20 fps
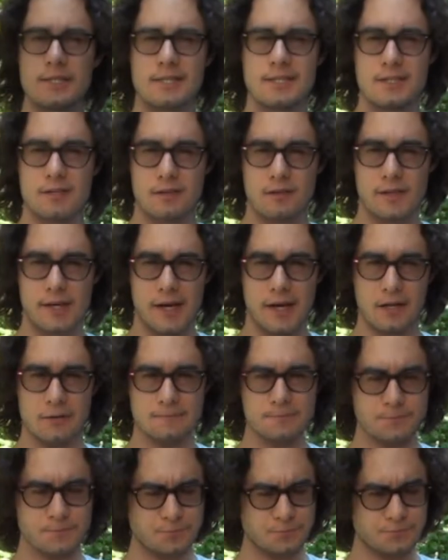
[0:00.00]
is still there,
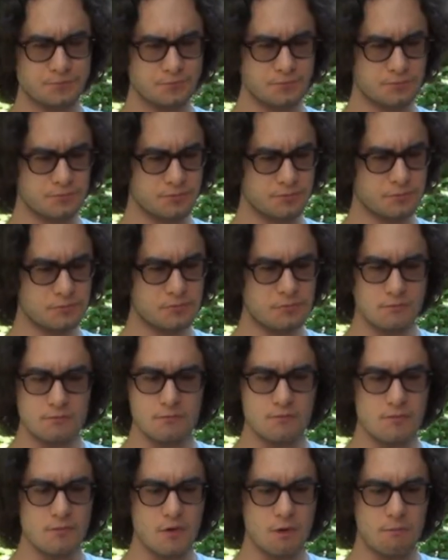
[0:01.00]

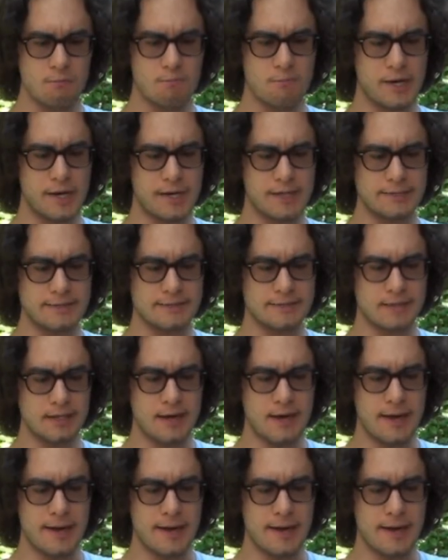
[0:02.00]
but